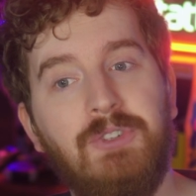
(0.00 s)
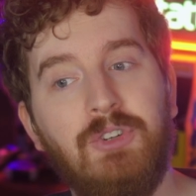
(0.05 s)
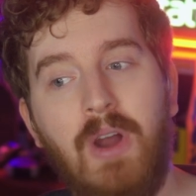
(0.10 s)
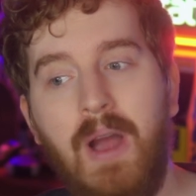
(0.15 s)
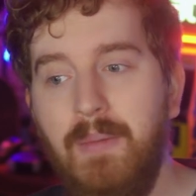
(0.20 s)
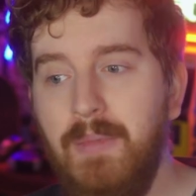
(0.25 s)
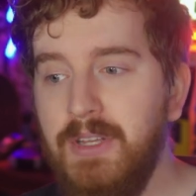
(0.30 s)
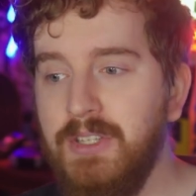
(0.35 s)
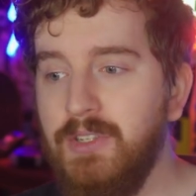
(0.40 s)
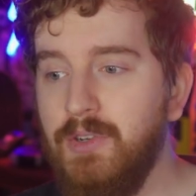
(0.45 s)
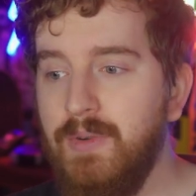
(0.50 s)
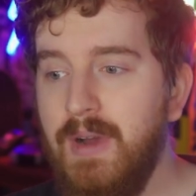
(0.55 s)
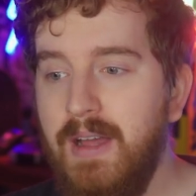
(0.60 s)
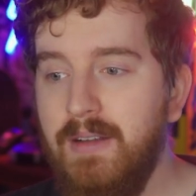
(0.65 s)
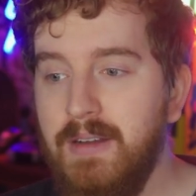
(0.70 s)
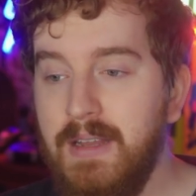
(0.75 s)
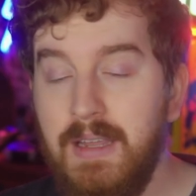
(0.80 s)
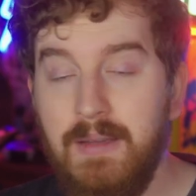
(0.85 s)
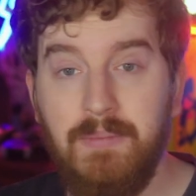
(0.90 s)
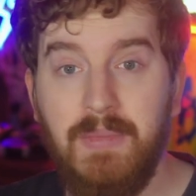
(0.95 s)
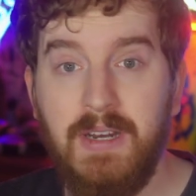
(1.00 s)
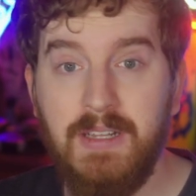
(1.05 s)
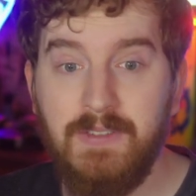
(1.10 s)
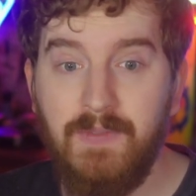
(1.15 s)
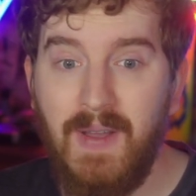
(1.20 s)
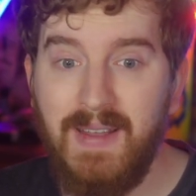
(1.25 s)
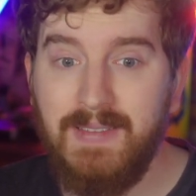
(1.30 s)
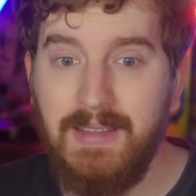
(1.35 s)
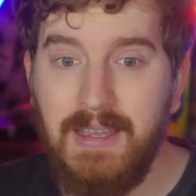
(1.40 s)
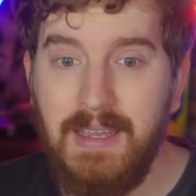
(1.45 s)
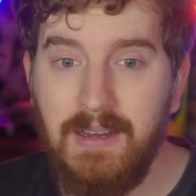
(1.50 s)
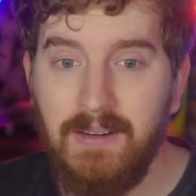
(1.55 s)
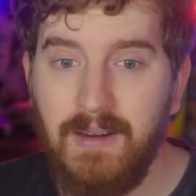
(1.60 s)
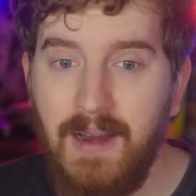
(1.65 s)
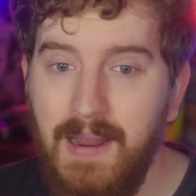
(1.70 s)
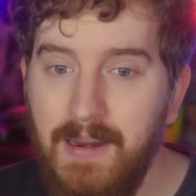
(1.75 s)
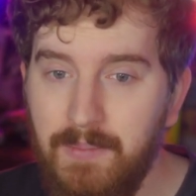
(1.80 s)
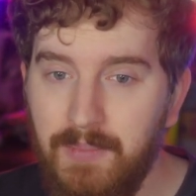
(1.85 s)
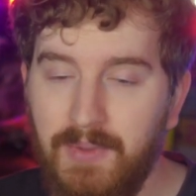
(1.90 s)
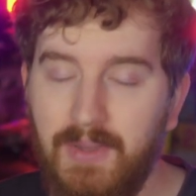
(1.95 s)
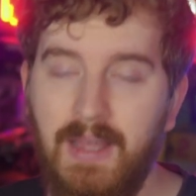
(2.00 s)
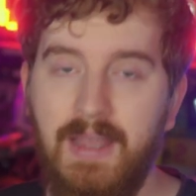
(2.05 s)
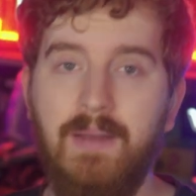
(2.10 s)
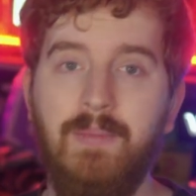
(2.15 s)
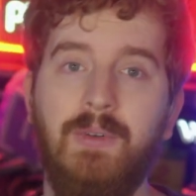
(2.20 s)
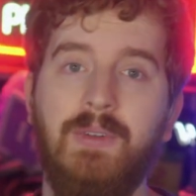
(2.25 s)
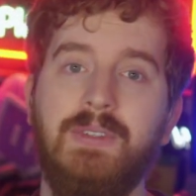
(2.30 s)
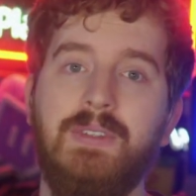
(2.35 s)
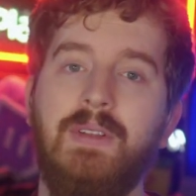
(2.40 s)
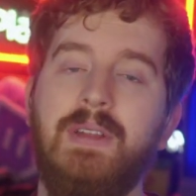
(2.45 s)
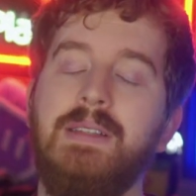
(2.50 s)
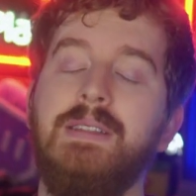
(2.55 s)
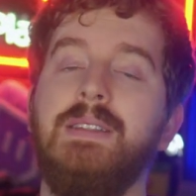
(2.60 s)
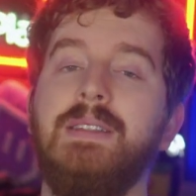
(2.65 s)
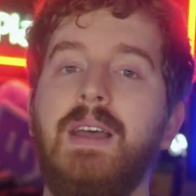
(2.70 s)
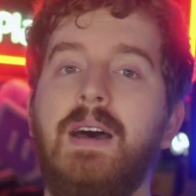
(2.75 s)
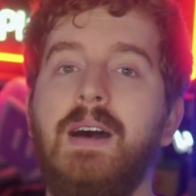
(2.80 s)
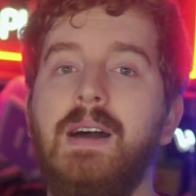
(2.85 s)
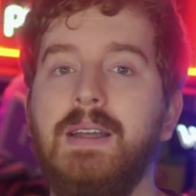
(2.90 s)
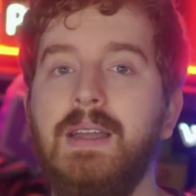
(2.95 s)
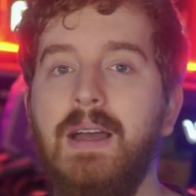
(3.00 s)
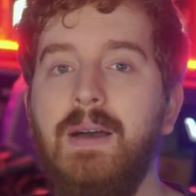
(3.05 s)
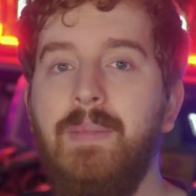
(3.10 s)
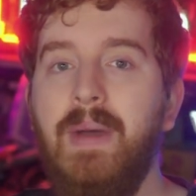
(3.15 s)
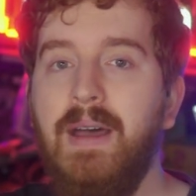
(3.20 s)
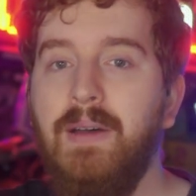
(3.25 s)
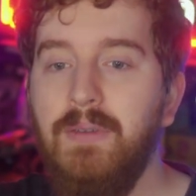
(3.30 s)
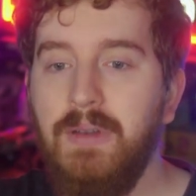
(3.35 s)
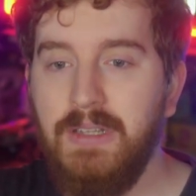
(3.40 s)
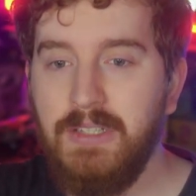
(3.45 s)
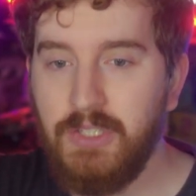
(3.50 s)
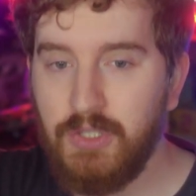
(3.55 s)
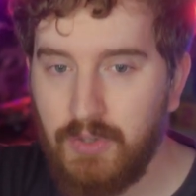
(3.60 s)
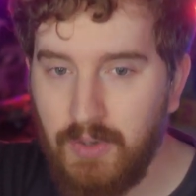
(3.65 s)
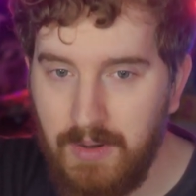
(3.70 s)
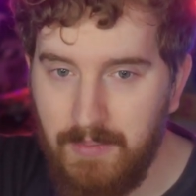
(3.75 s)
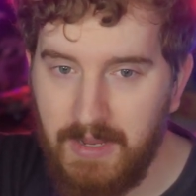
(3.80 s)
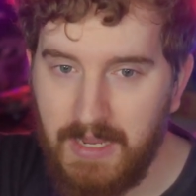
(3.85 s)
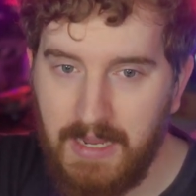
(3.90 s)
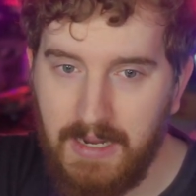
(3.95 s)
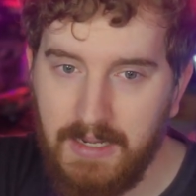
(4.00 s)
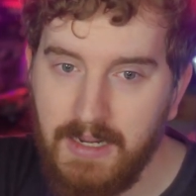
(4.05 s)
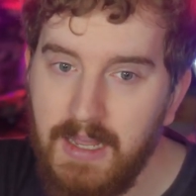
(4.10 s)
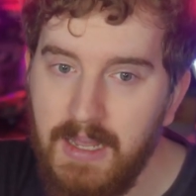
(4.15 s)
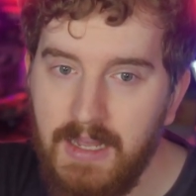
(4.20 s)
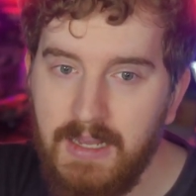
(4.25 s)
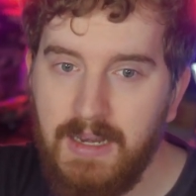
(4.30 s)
drama surrounding it, but it's finally here and playable. So let's talk about streaming it.